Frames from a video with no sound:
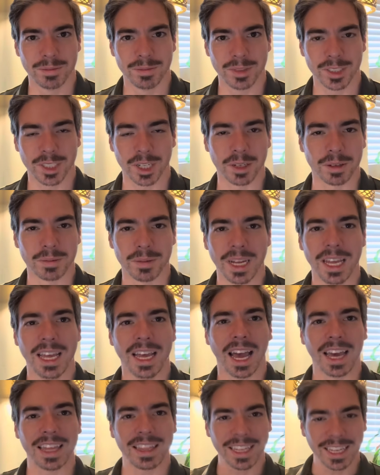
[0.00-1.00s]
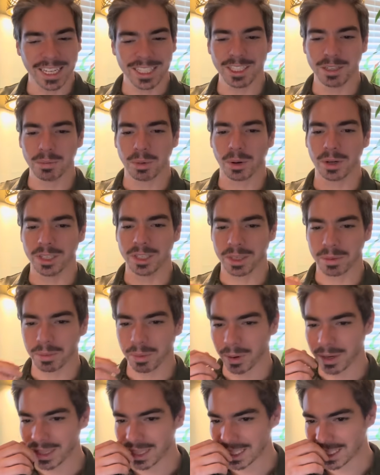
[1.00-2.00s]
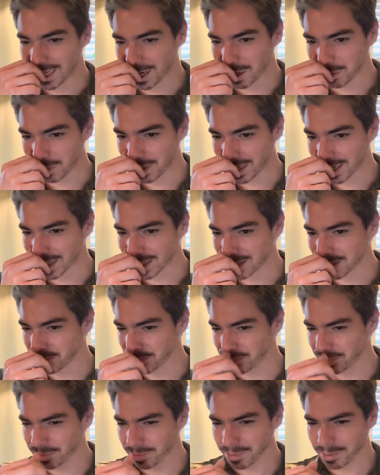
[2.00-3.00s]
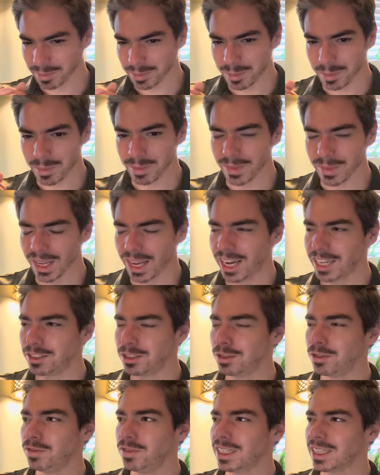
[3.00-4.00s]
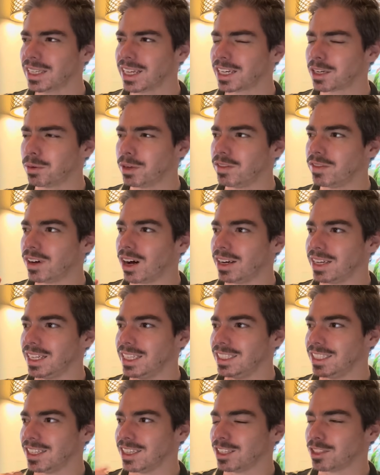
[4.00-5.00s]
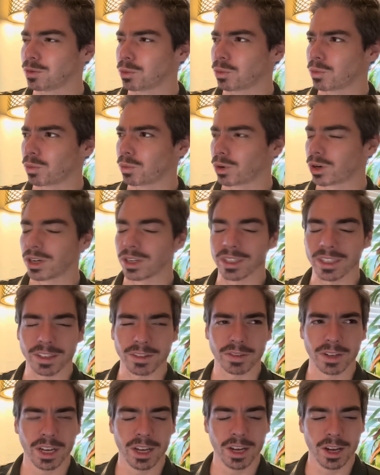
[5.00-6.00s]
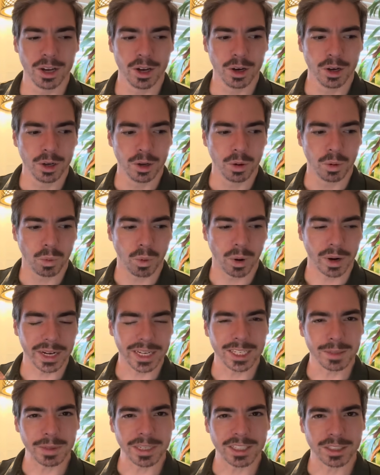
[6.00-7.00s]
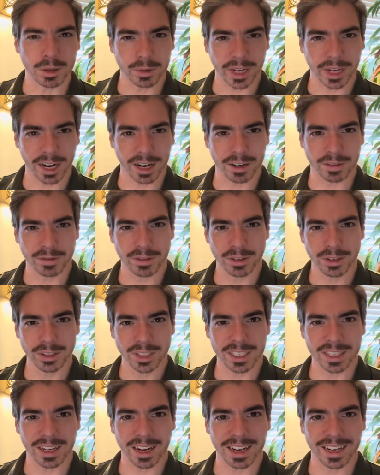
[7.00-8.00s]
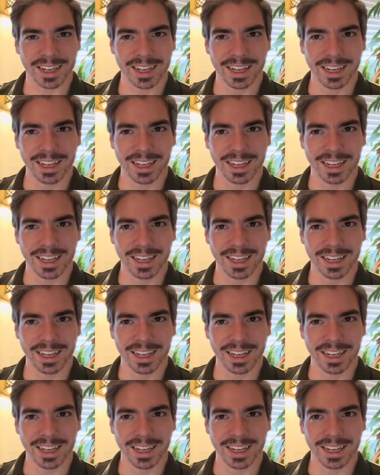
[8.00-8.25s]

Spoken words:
So I think it's important to point this out because I do feel like we've gone into this world of wanting to be so careful to not